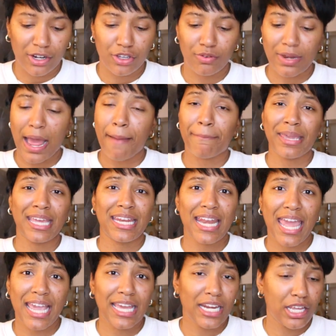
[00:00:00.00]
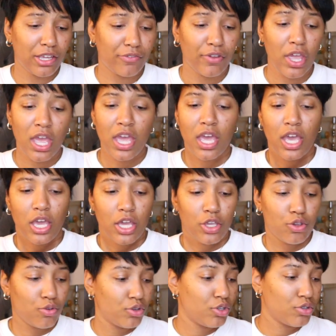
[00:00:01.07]
you not being negative,
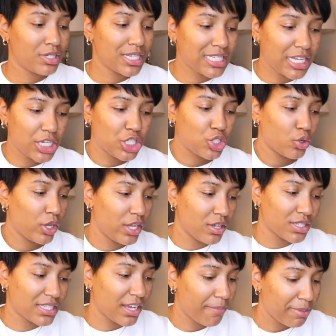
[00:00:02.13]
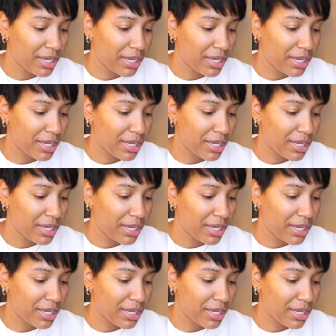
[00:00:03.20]
you, you just enjoying yourself.